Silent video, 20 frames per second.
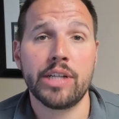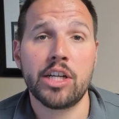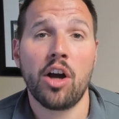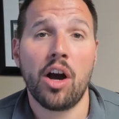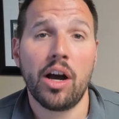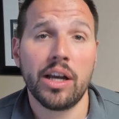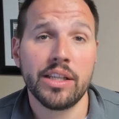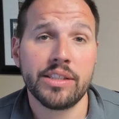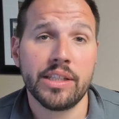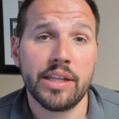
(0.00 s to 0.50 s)

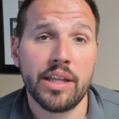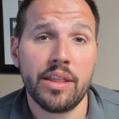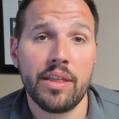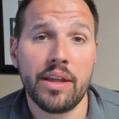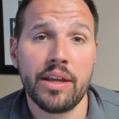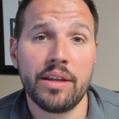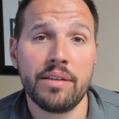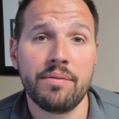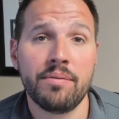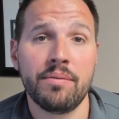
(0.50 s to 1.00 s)
cost
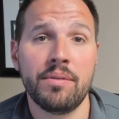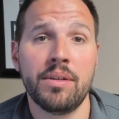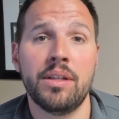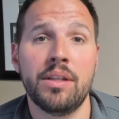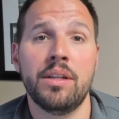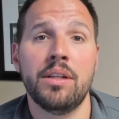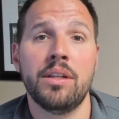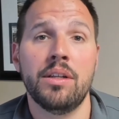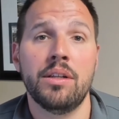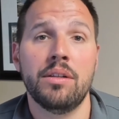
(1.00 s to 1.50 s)
anything?
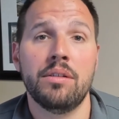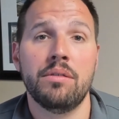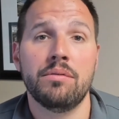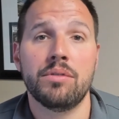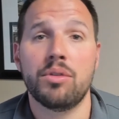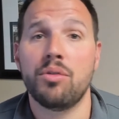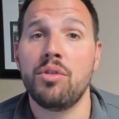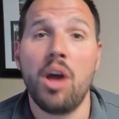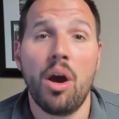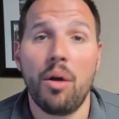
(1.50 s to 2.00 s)

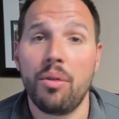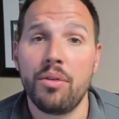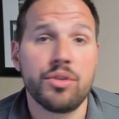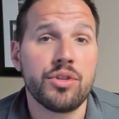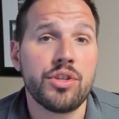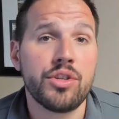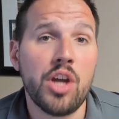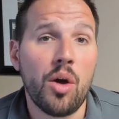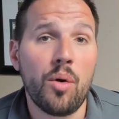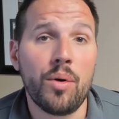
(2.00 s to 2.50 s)
So no, there's
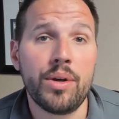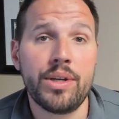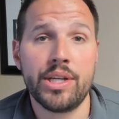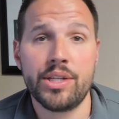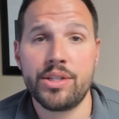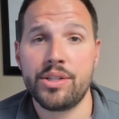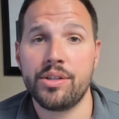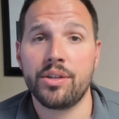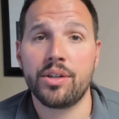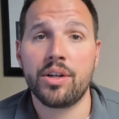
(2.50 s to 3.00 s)
no
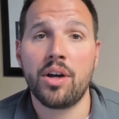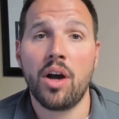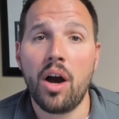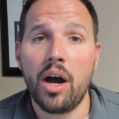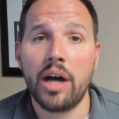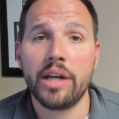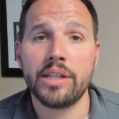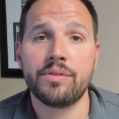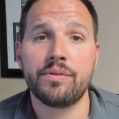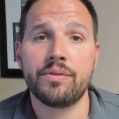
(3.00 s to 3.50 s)
additional
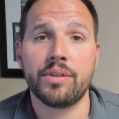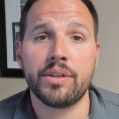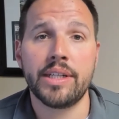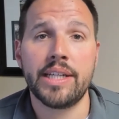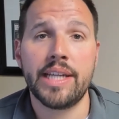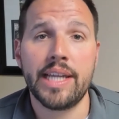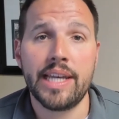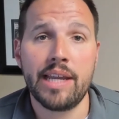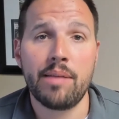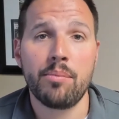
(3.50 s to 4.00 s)
cost for
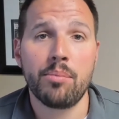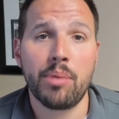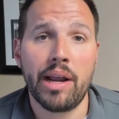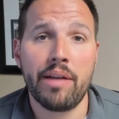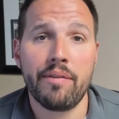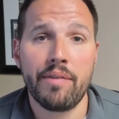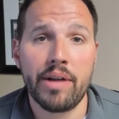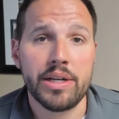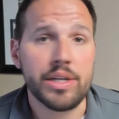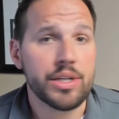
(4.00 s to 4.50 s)
getting
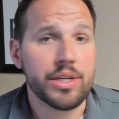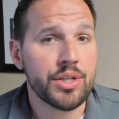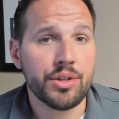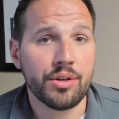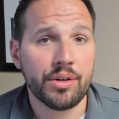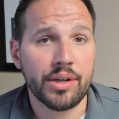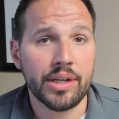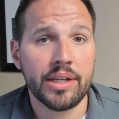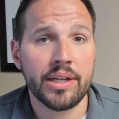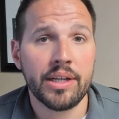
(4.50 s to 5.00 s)
brand
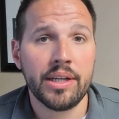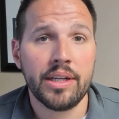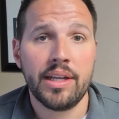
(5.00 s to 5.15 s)
registry.